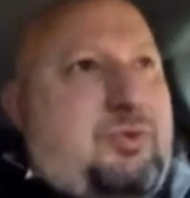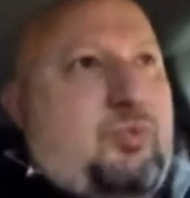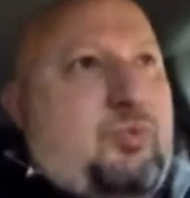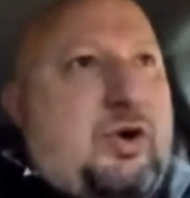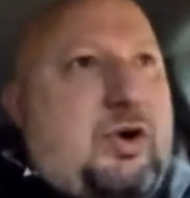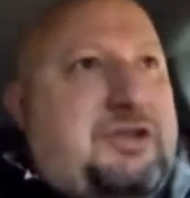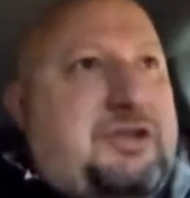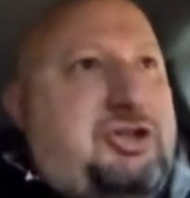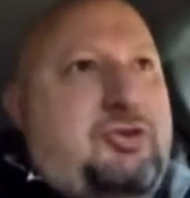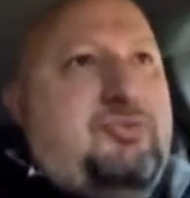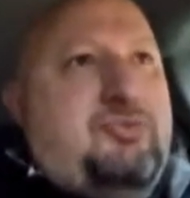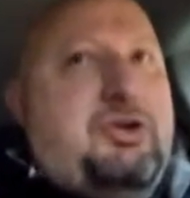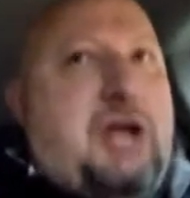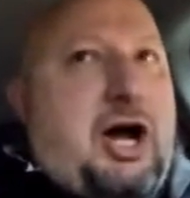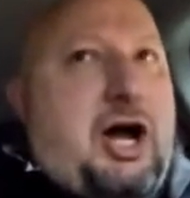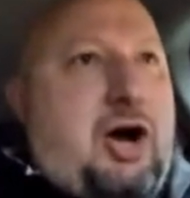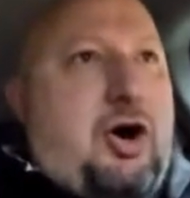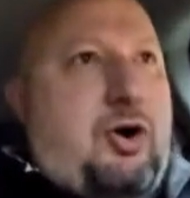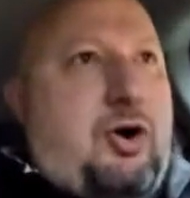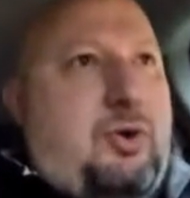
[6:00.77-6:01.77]
When you
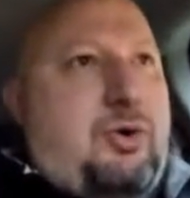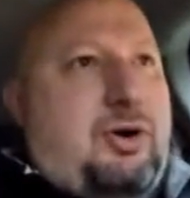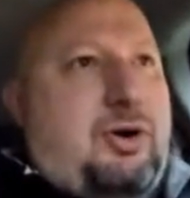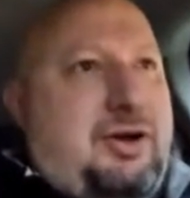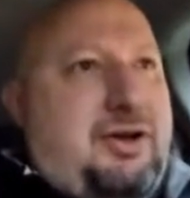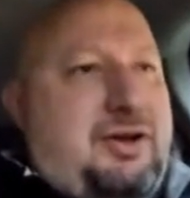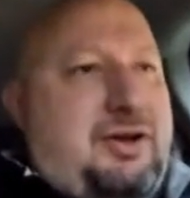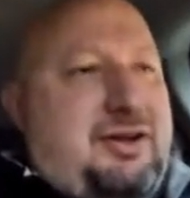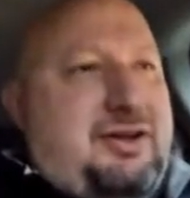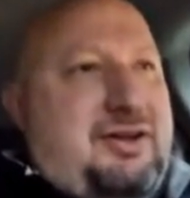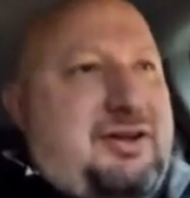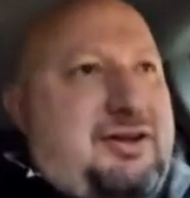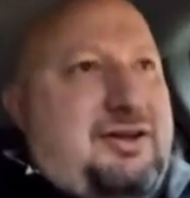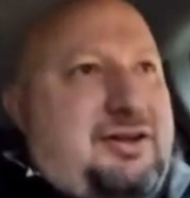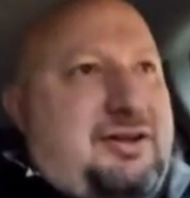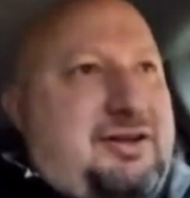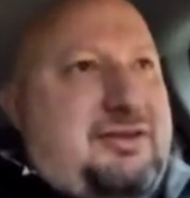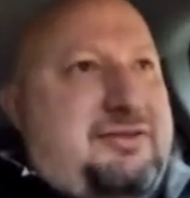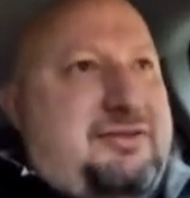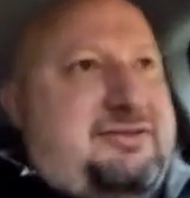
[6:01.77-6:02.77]
know
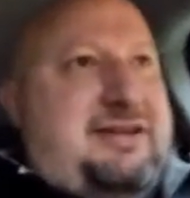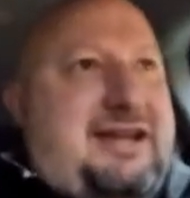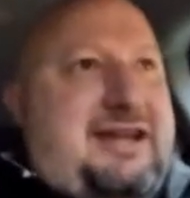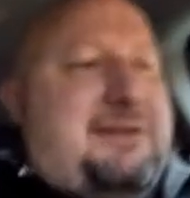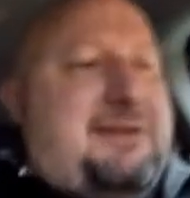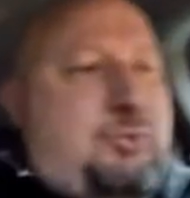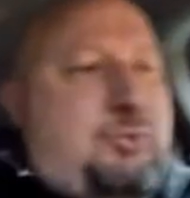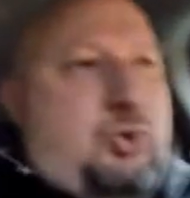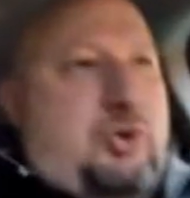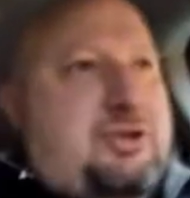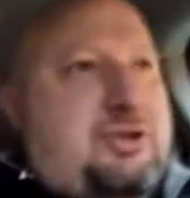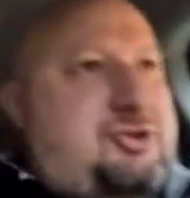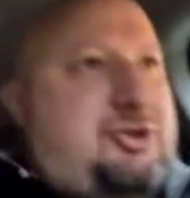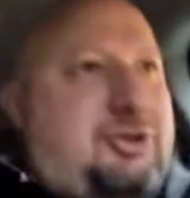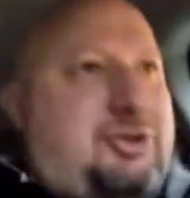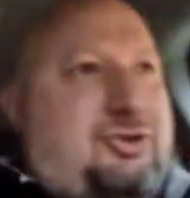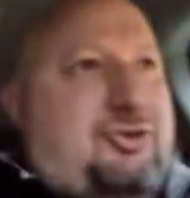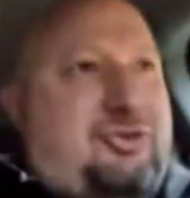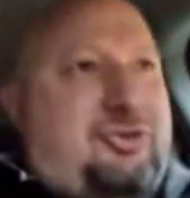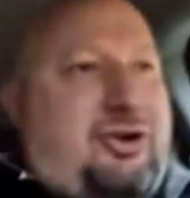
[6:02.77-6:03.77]
Dan Moore
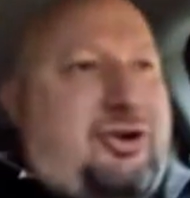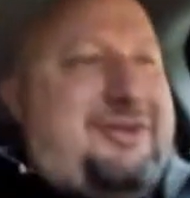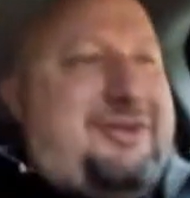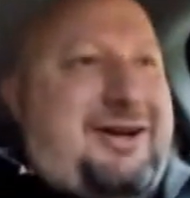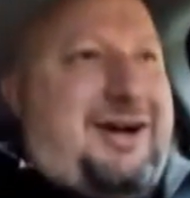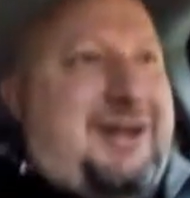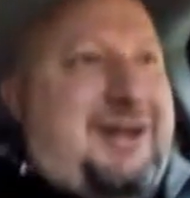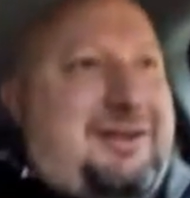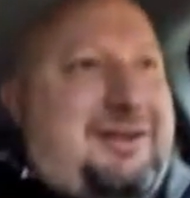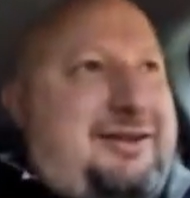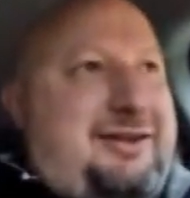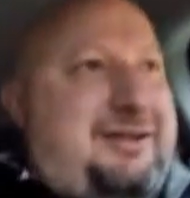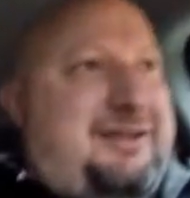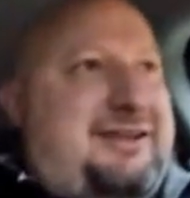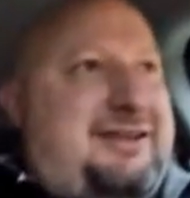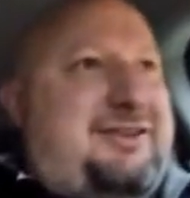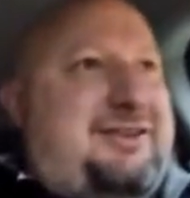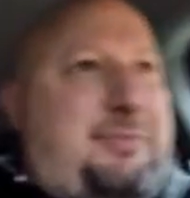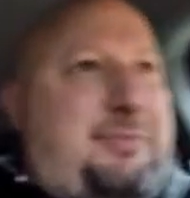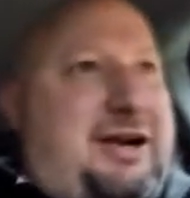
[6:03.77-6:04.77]
Jr. is on an island
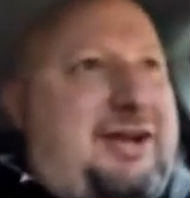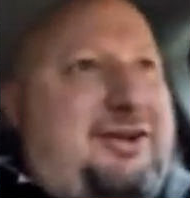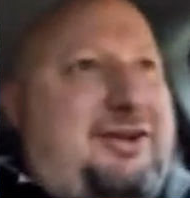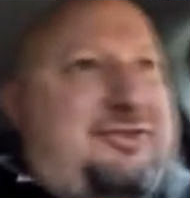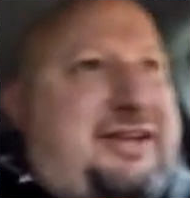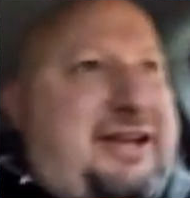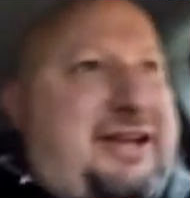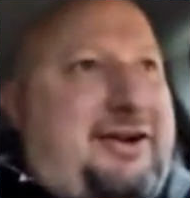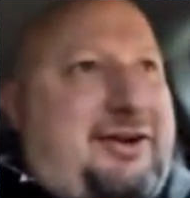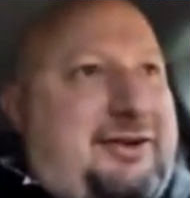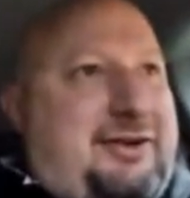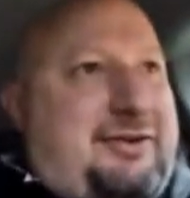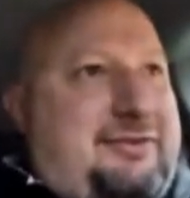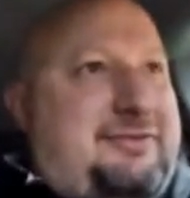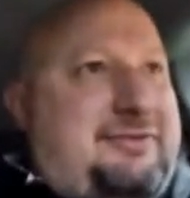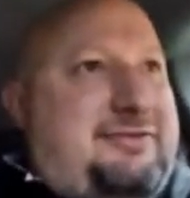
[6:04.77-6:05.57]
against Myles Garrett.